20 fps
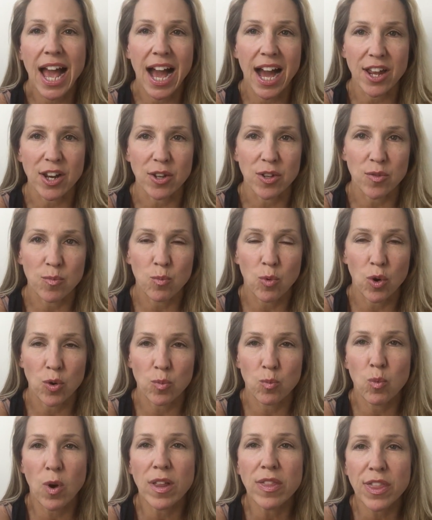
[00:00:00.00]
the
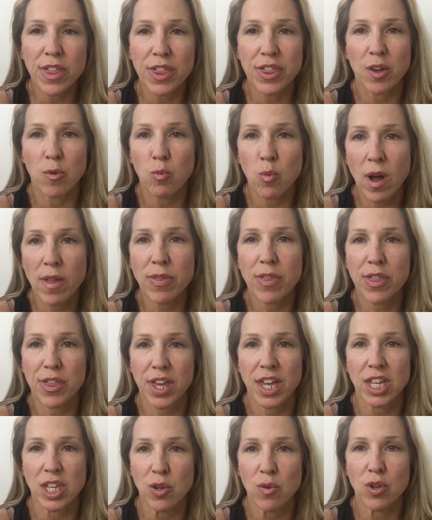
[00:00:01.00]
one
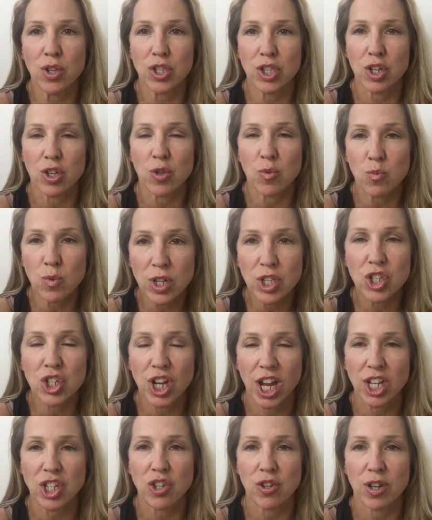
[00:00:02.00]
thing you can do, the one
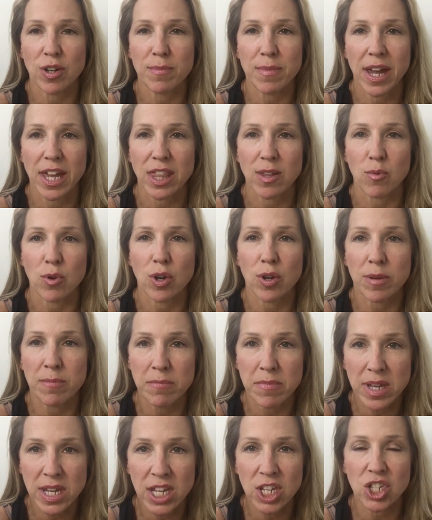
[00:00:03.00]
change you can make that will
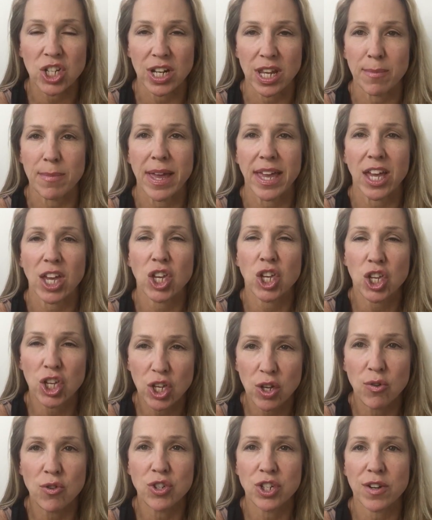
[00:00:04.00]
immediately make a
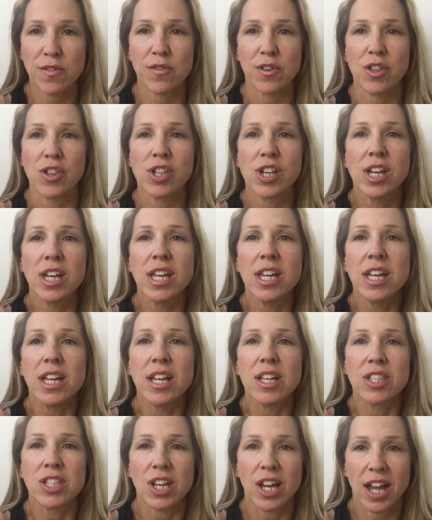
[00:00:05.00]
huge difference
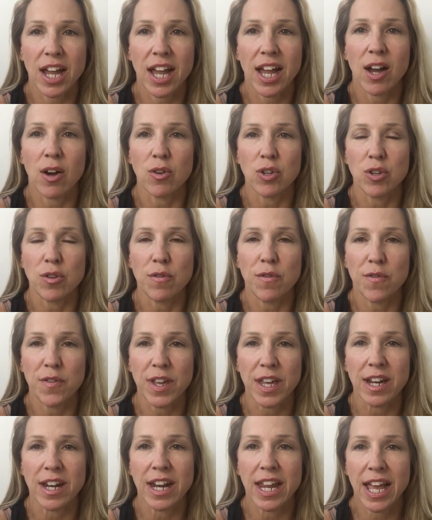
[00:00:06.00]
to how you
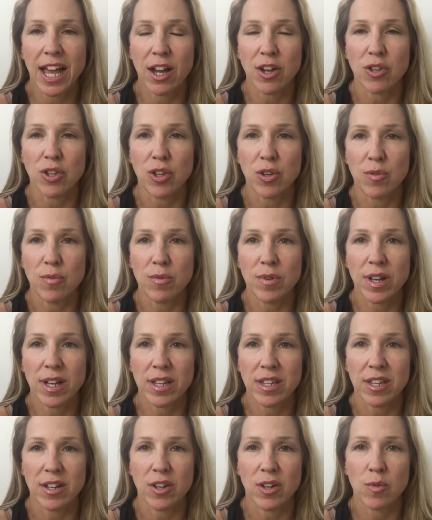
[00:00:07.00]
feel and how you
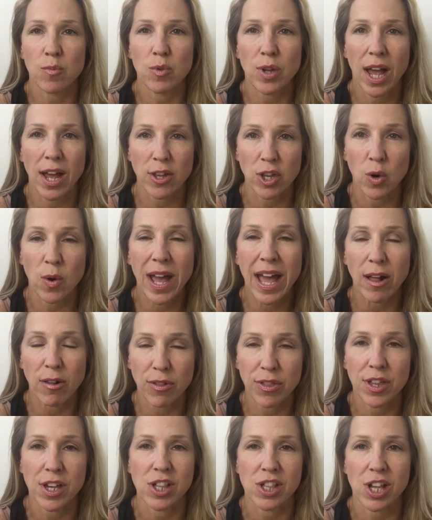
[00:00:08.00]
know how your
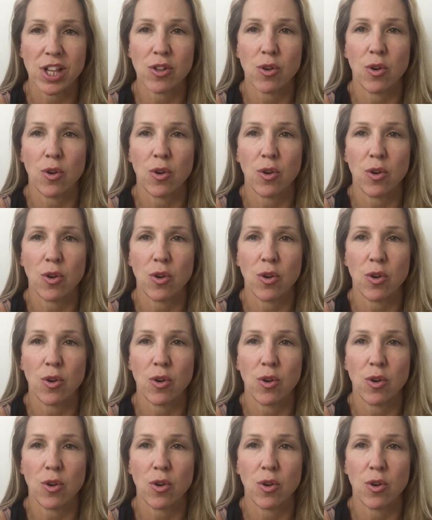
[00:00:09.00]
health is